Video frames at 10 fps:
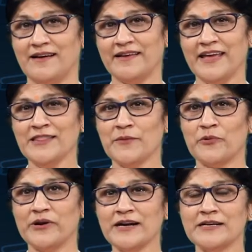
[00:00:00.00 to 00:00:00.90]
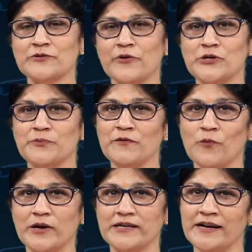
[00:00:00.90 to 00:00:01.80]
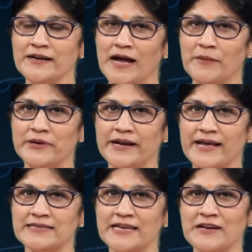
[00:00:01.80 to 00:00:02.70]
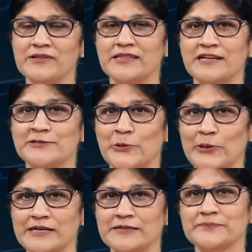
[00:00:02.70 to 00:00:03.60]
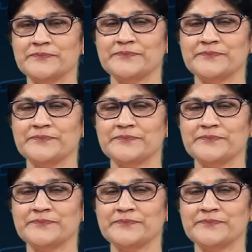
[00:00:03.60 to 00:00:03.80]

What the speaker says: again the product is going to be water and carbon dioxide with the salt.